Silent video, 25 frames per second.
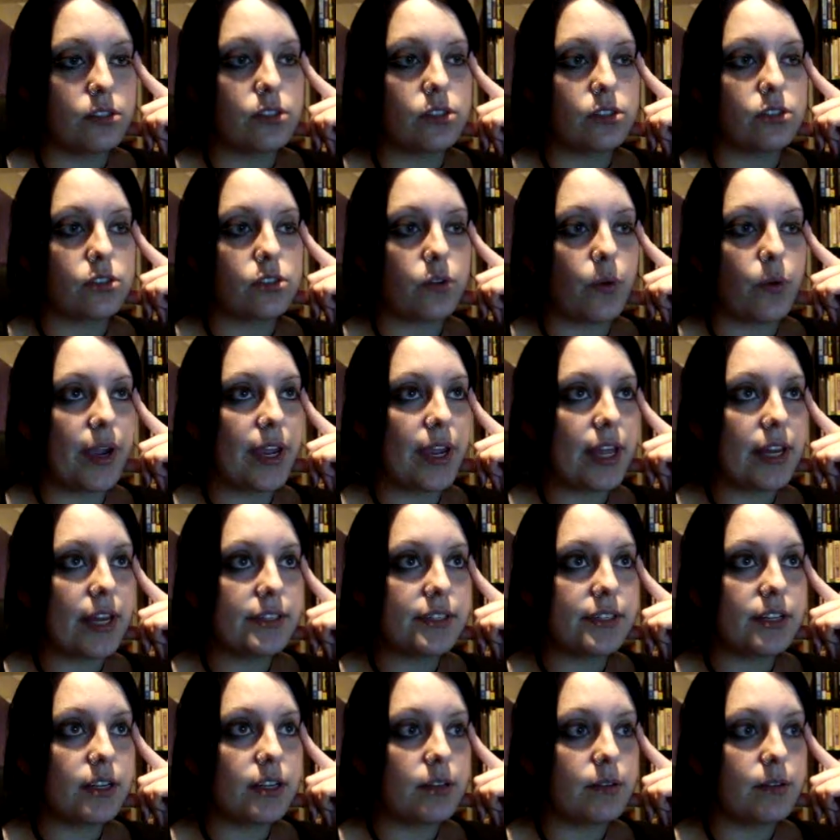So I
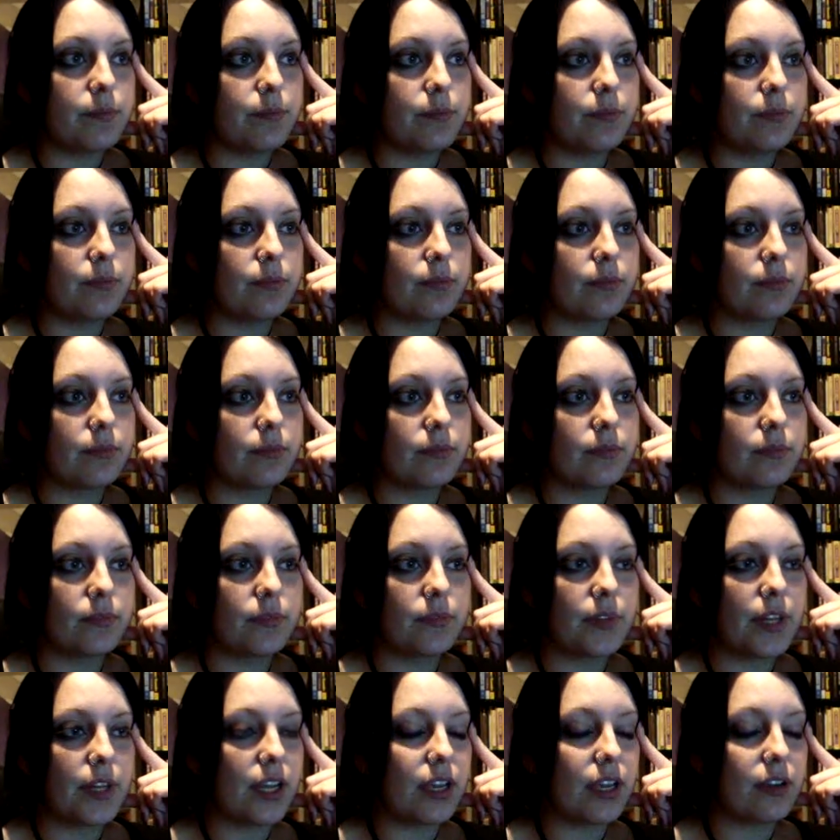ended up,
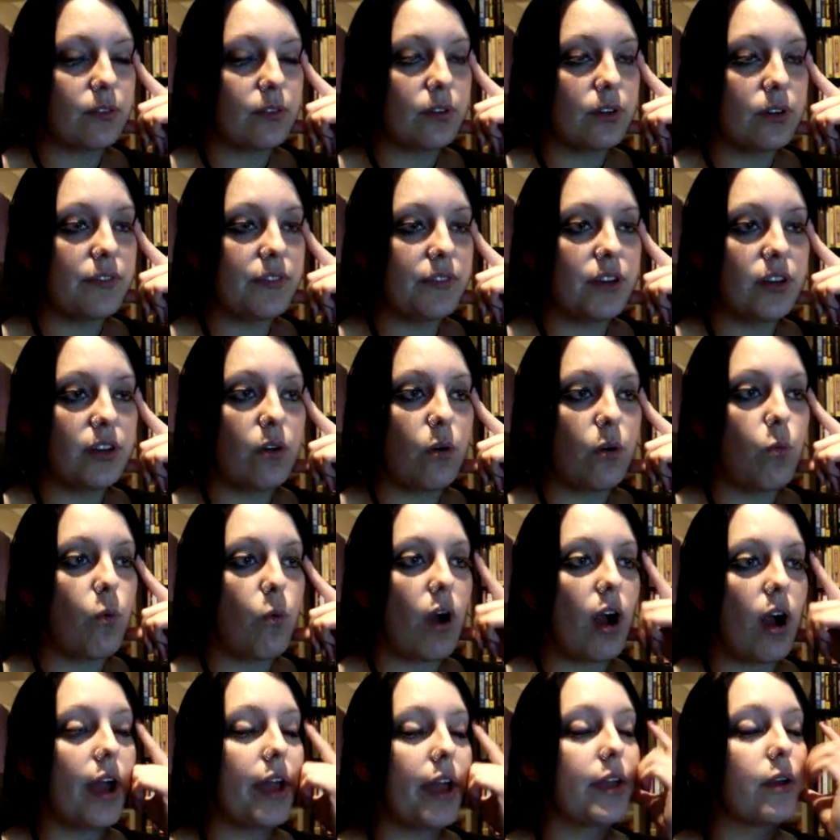like, I don't even know
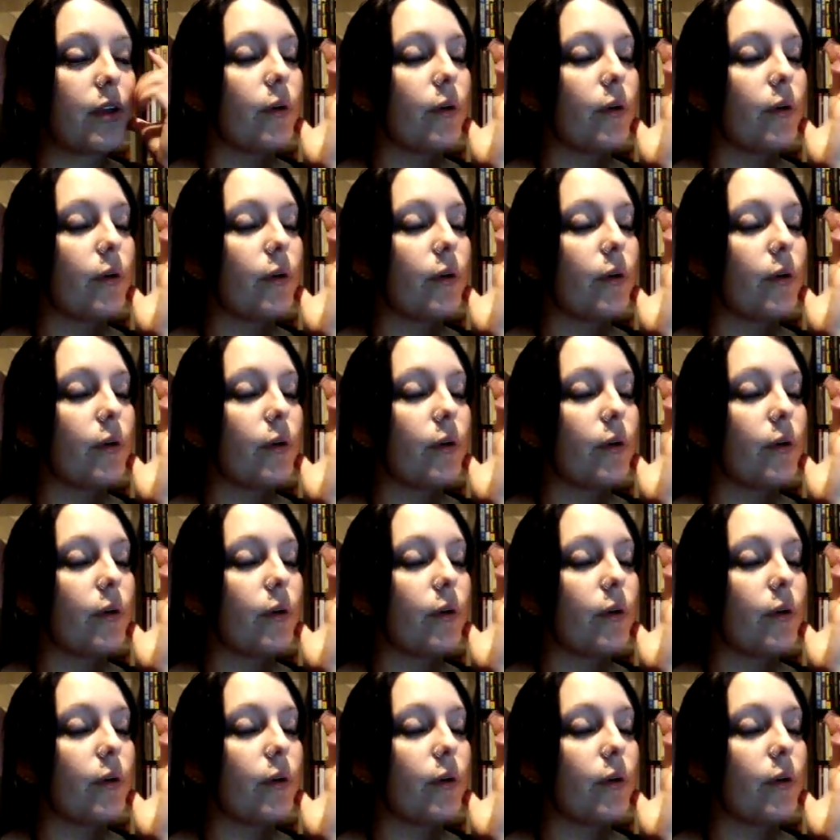why